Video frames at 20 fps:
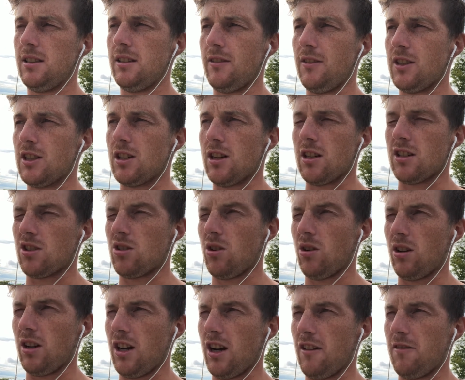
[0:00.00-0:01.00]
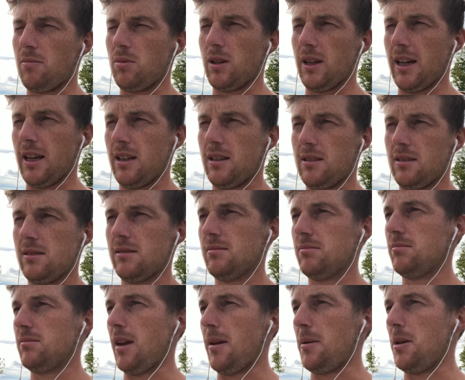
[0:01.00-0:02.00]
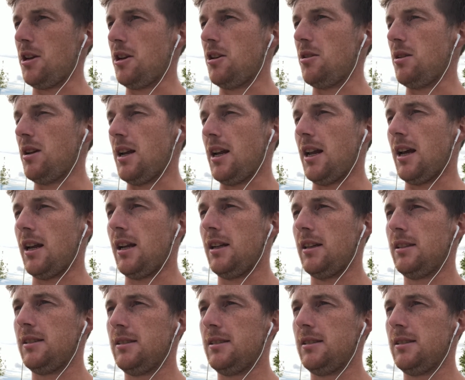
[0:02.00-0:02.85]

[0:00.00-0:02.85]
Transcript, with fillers: if it's not totally off plan, maybe you do need it.